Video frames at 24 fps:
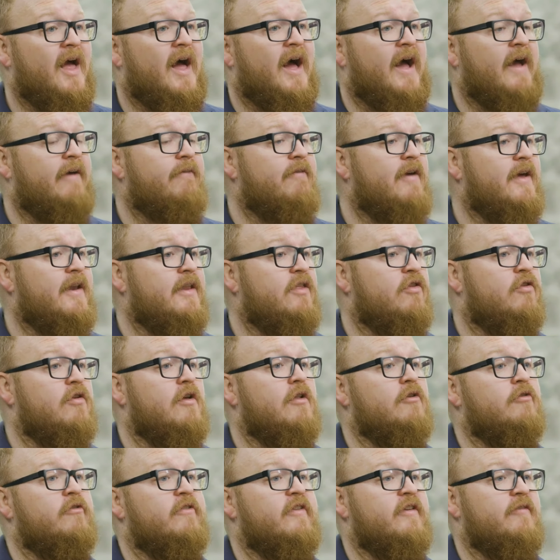I've got
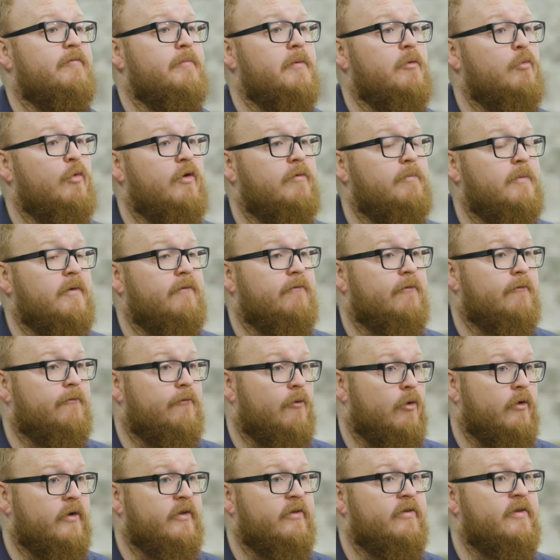installers that have been with me for
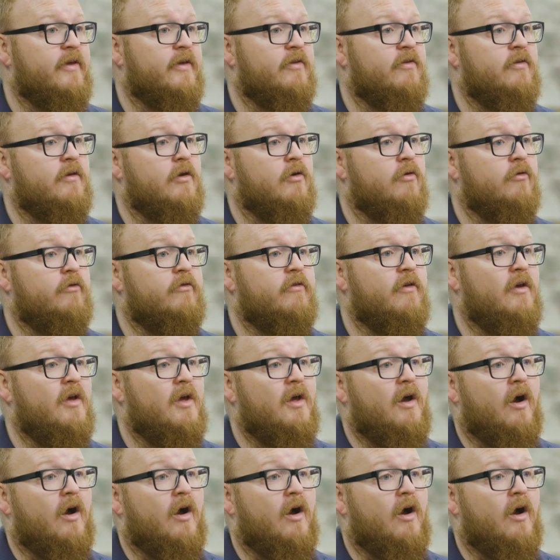46 years.